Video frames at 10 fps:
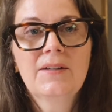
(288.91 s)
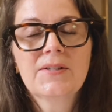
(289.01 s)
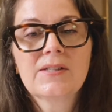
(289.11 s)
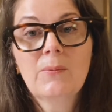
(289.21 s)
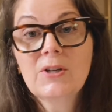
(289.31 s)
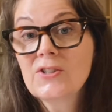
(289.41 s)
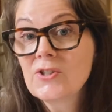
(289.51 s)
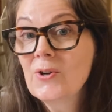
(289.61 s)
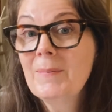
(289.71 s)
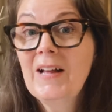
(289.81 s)
So I wanted to
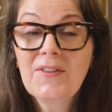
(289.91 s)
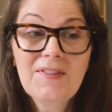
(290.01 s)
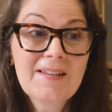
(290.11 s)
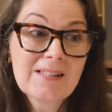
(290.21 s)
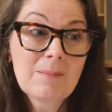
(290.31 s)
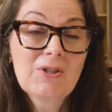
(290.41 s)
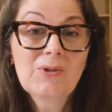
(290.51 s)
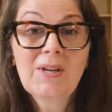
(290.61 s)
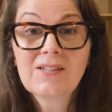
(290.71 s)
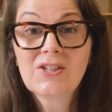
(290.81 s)
talk about the things I'm
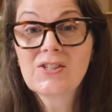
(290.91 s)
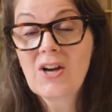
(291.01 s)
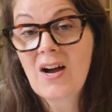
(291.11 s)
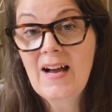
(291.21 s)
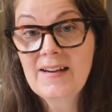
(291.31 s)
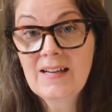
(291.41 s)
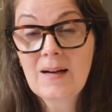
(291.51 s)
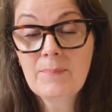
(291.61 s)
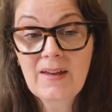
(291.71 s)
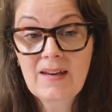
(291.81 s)
doing to tidy
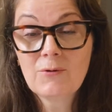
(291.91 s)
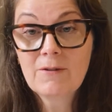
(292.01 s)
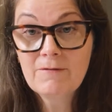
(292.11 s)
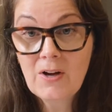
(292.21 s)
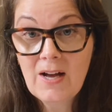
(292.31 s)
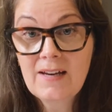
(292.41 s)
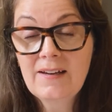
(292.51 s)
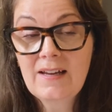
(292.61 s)
up and refine